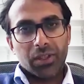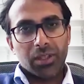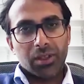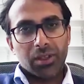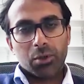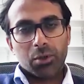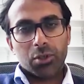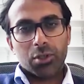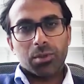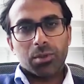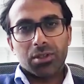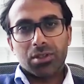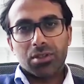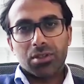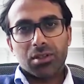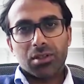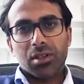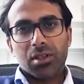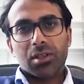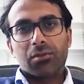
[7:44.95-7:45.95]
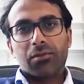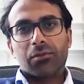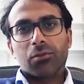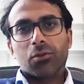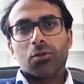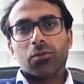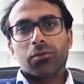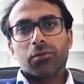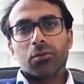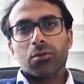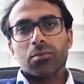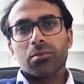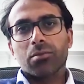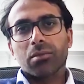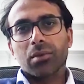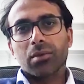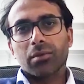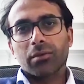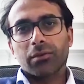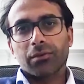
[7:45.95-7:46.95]
the possibility, certainly, for, for
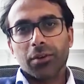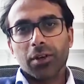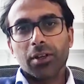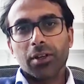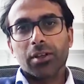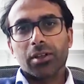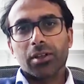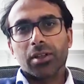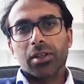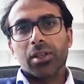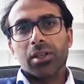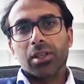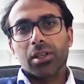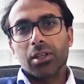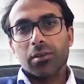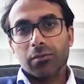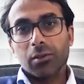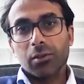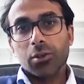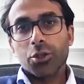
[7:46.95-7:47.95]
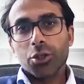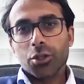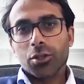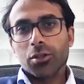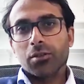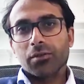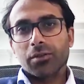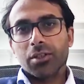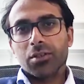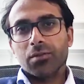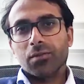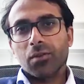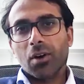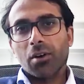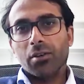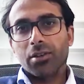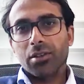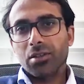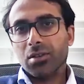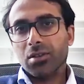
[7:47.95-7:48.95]
further evolution of this
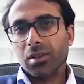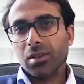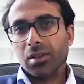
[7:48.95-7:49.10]
virus,